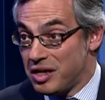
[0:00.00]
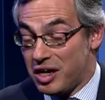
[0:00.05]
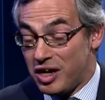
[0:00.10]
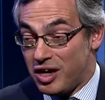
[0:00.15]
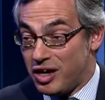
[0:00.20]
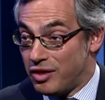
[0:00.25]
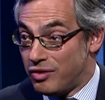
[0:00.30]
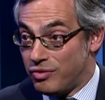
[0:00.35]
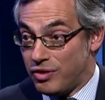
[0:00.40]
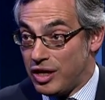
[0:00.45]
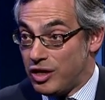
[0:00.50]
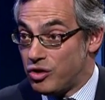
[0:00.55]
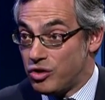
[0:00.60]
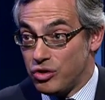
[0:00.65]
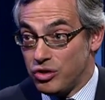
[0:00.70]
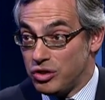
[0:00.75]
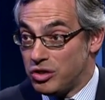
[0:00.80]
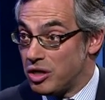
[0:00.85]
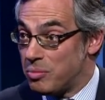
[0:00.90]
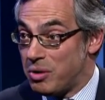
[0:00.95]
Uh, they
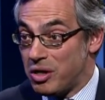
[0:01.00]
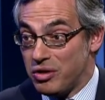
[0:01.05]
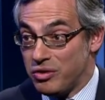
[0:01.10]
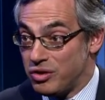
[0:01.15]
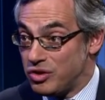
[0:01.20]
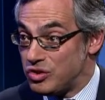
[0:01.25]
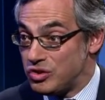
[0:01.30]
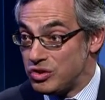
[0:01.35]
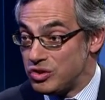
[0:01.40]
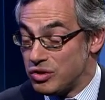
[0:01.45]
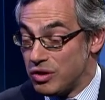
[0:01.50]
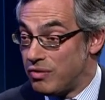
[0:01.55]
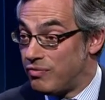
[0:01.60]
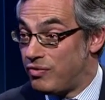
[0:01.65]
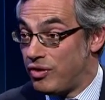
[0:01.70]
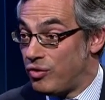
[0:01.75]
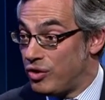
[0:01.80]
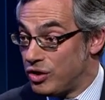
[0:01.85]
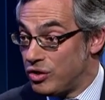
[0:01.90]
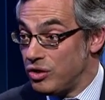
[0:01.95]
could come out of this uh,
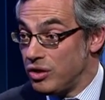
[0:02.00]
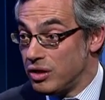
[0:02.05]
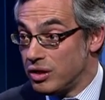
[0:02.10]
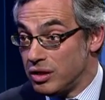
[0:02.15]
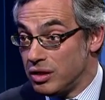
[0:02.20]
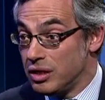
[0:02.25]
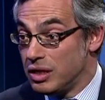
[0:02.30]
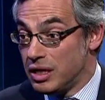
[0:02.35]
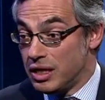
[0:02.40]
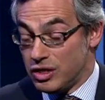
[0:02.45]
very good